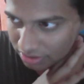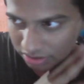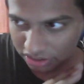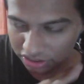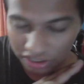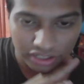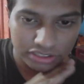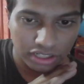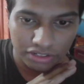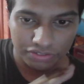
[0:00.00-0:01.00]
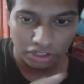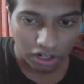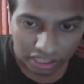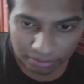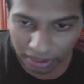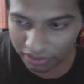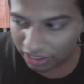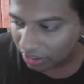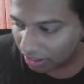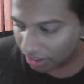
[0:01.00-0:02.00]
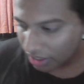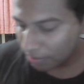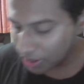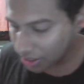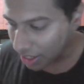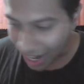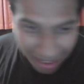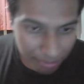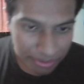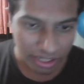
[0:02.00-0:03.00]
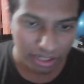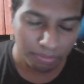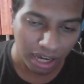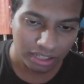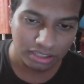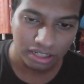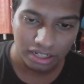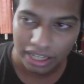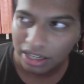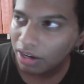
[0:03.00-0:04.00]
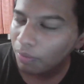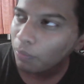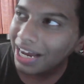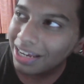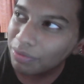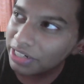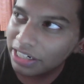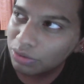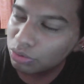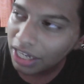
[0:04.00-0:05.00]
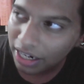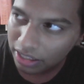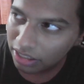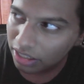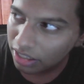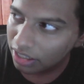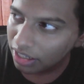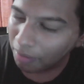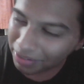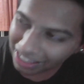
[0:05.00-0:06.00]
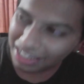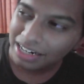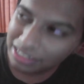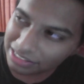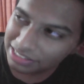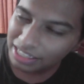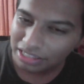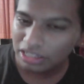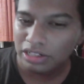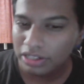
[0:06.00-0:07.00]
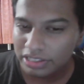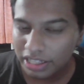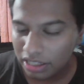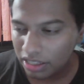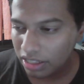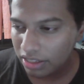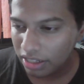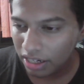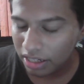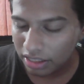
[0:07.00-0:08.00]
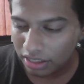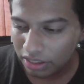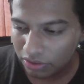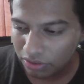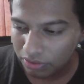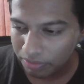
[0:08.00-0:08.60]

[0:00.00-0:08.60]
sort of talked about it, but Adam killed Martha. Like, why would he do that? I mean, I understand the logic that, you know,